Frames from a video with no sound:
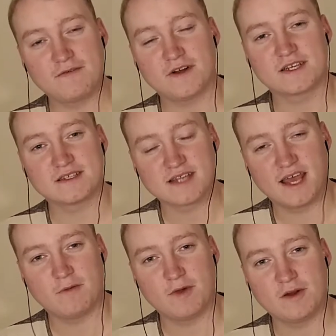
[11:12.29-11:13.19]
Fuck this
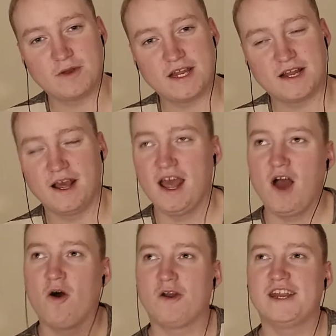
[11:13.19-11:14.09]
land. We don't need it.
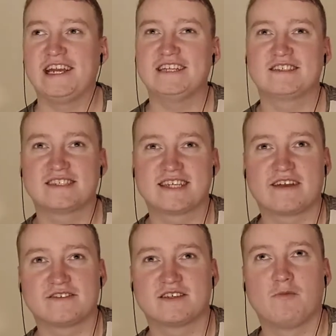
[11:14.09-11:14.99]
Or they need to
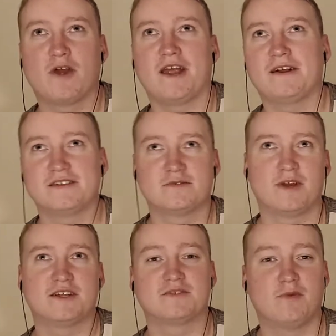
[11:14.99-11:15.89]
settle somewhere else where
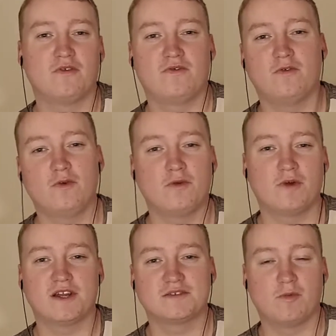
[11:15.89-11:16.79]
there's more food and where
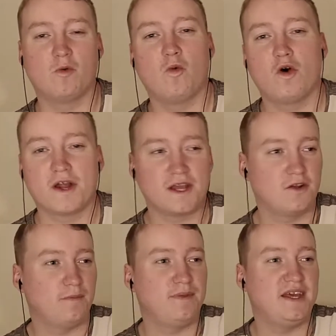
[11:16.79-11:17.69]
there's more water. It
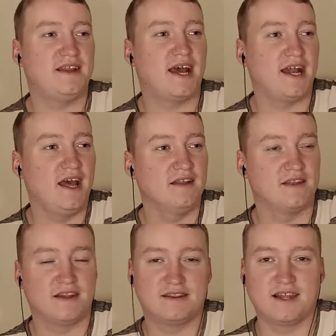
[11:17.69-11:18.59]
could be that
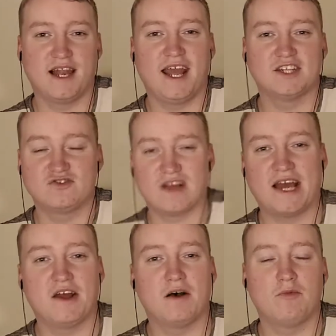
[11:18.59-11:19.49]
the land
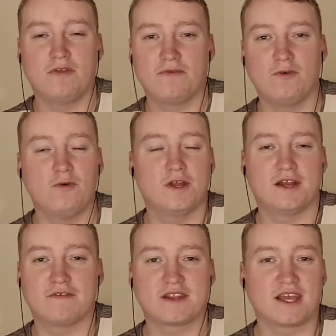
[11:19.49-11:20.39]
dried up with food and
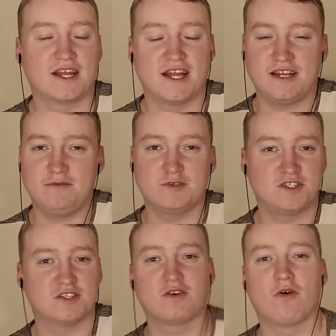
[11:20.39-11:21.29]
everything, and that it was
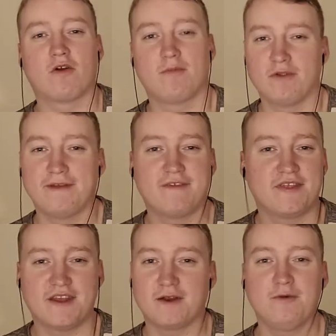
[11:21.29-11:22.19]
just horrible living
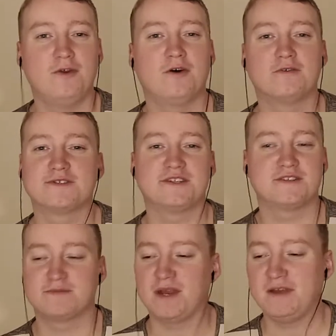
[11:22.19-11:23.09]
there. Who knows?
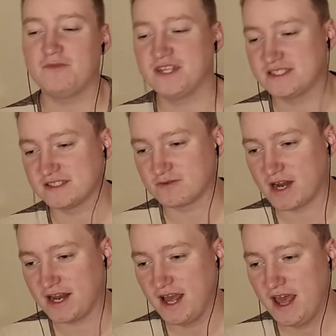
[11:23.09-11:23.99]
There's many reasons,
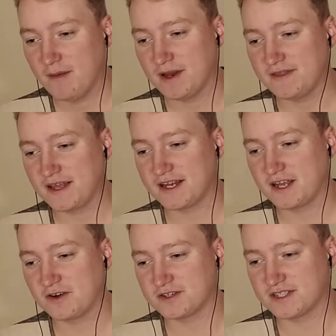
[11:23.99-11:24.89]
right? They think they
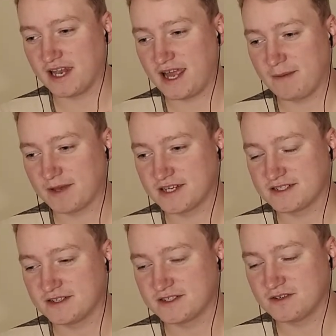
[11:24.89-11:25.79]
cursed the land because
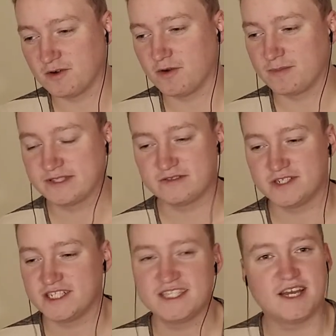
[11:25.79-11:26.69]
there's no
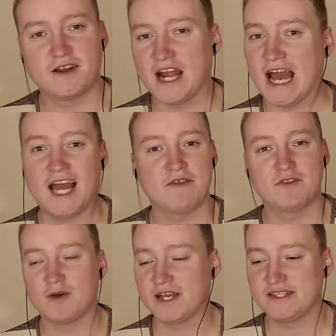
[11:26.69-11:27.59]
opportunity there. I have
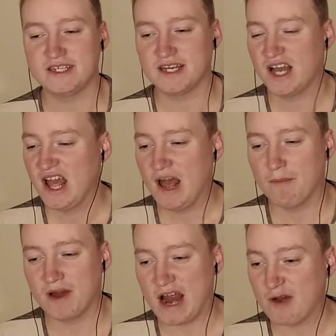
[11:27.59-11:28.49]
no idea,
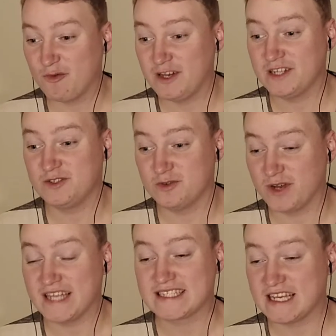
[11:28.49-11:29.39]
but I really do.
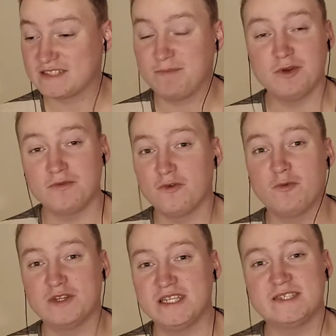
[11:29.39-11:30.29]
It's beautiful
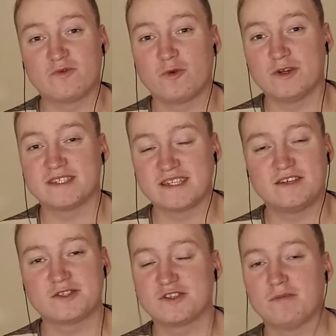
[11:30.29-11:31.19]
with these ruins, and
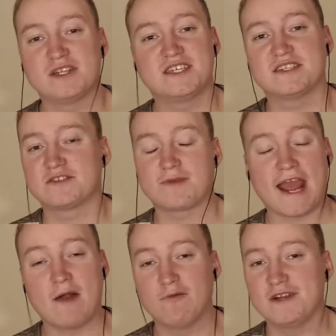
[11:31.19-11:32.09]
there's so much
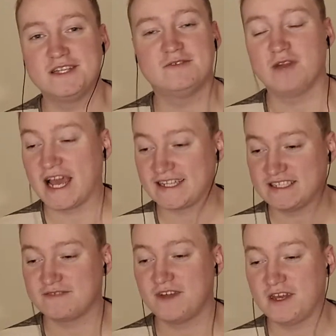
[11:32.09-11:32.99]
history. I really do like
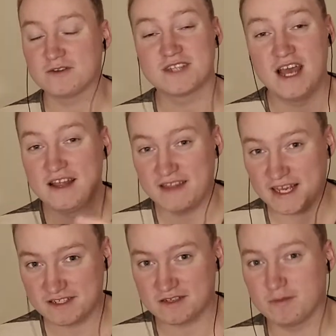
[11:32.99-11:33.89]
these videos.
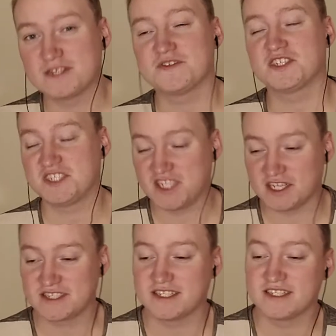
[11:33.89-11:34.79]
Thank you so much for
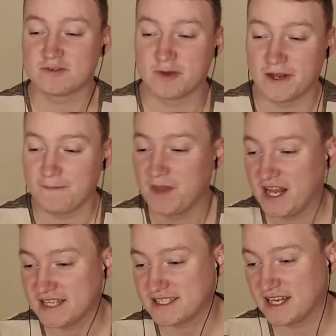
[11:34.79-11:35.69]
suggesting this one.
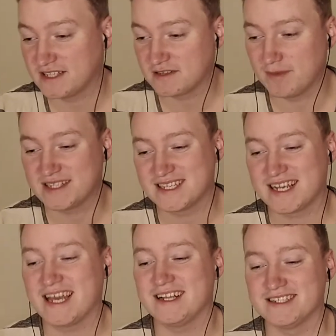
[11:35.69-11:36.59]
Let's get into Magnetic
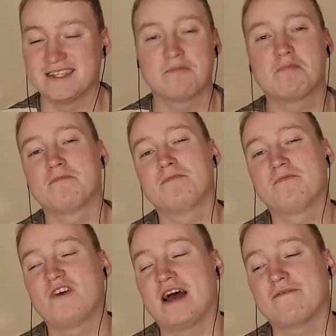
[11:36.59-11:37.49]
Hill
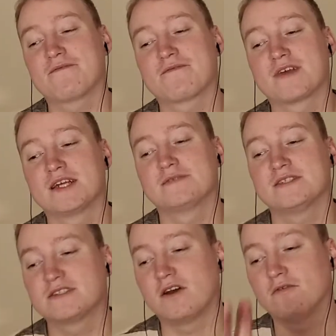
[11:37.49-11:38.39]
5.
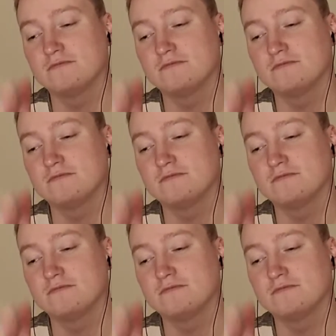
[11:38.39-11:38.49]
Let's go.